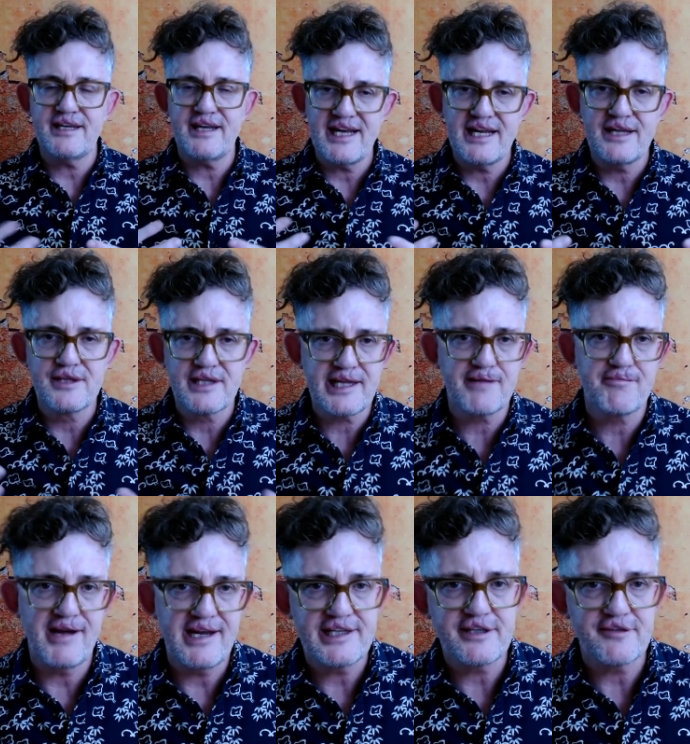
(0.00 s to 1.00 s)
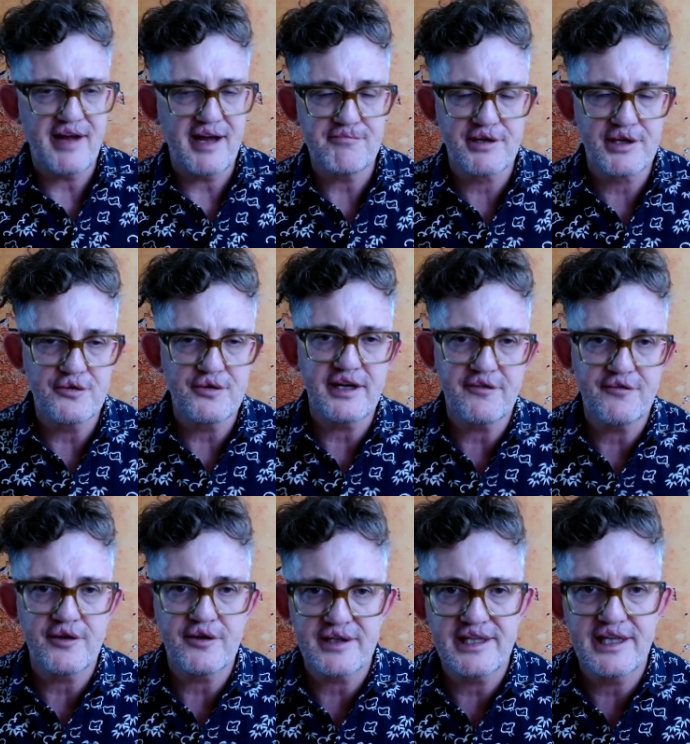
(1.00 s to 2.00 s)
in the space of ambiguity for
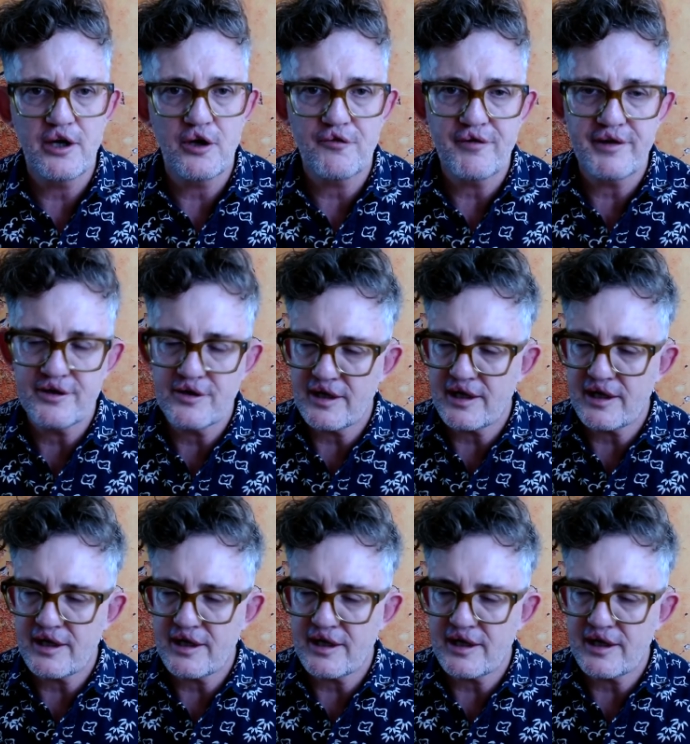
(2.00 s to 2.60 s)
yourself and you're like,